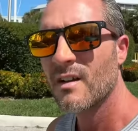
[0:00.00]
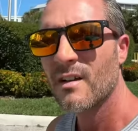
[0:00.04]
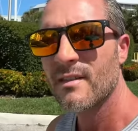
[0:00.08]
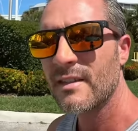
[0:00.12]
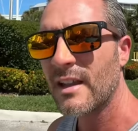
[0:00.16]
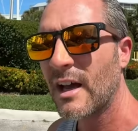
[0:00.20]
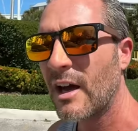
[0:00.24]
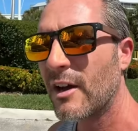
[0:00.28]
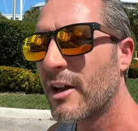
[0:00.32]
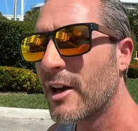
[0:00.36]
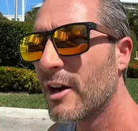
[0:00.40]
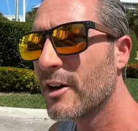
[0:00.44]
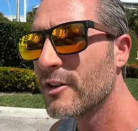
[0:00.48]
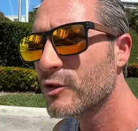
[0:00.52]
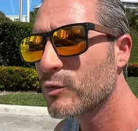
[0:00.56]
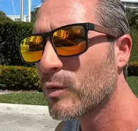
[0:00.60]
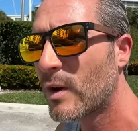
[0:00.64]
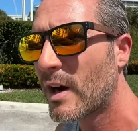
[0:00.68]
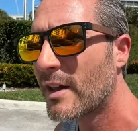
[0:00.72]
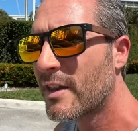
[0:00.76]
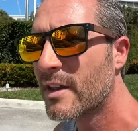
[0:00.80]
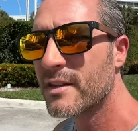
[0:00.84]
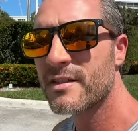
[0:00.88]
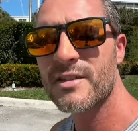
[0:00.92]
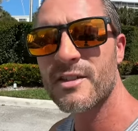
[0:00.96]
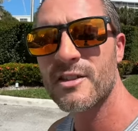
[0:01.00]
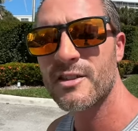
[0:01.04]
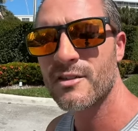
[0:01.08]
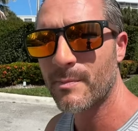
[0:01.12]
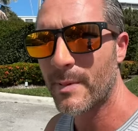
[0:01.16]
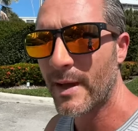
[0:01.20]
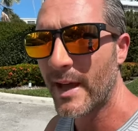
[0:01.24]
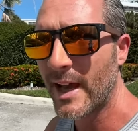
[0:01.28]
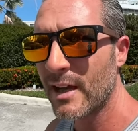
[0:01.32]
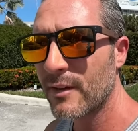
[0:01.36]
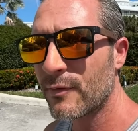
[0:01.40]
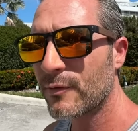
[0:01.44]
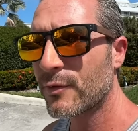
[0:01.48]
Now here's why this is
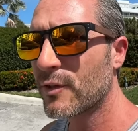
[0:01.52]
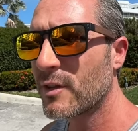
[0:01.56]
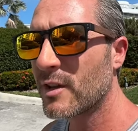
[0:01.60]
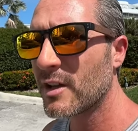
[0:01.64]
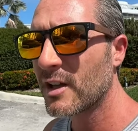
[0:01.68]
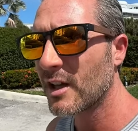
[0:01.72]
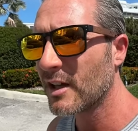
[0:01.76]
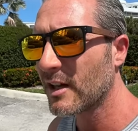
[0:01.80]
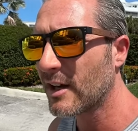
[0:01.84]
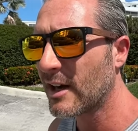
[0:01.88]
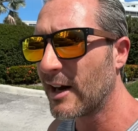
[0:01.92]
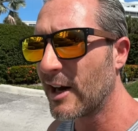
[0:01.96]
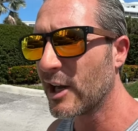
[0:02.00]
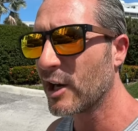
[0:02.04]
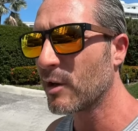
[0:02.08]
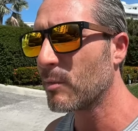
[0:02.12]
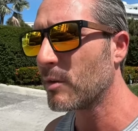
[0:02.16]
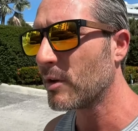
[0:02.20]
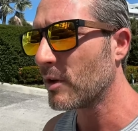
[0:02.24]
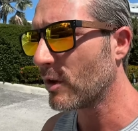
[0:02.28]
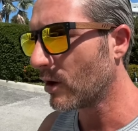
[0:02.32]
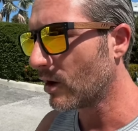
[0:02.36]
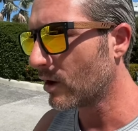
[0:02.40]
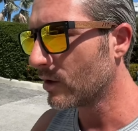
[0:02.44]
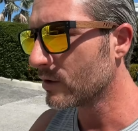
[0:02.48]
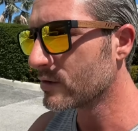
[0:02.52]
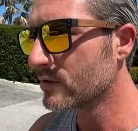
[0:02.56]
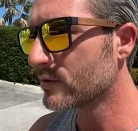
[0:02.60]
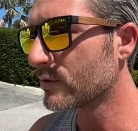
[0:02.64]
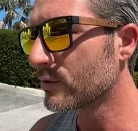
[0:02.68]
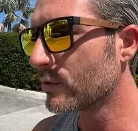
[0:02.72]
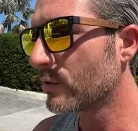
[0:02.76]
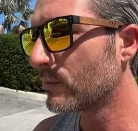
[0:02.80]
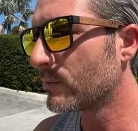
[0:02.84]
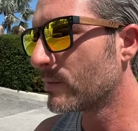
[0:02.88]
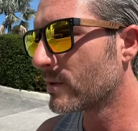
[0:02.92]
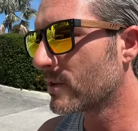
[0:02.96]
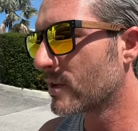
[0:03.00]
bad for the economy
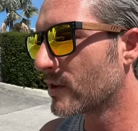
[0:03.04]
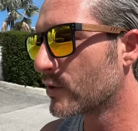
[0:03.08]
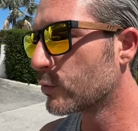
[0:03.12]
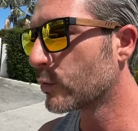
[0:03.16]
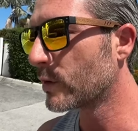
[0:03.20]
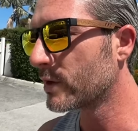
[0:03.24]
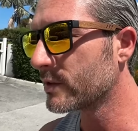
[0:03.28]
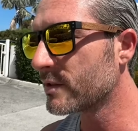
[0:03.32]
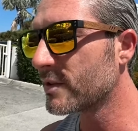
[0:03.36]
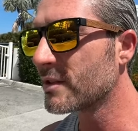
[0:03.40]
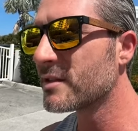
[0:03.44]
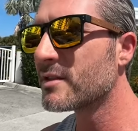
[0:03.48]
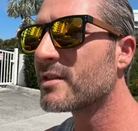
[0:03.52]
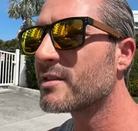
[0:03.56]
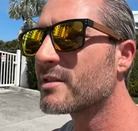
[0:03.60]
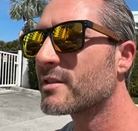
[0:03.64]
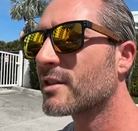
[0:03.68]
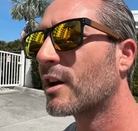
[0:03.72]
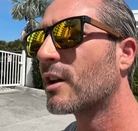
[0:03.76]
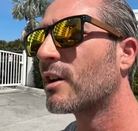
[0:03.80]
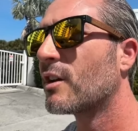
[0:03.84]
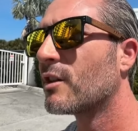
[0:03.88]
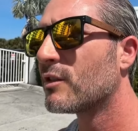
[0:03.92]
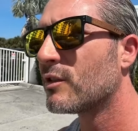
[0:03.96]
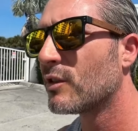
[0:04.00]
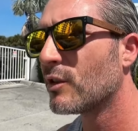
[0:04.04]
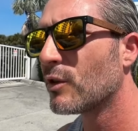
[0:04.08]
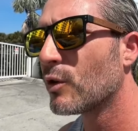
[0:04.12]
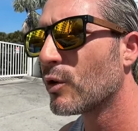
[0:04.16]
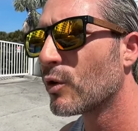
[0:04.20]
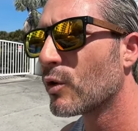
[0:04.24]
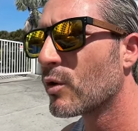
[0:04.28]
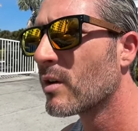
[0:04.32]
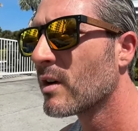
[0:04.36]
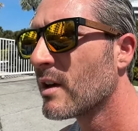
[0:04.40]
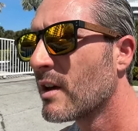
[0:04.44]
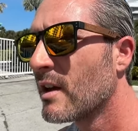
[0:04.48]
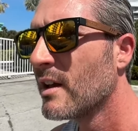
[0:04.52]
also, because what this is going to
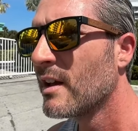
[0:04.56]
do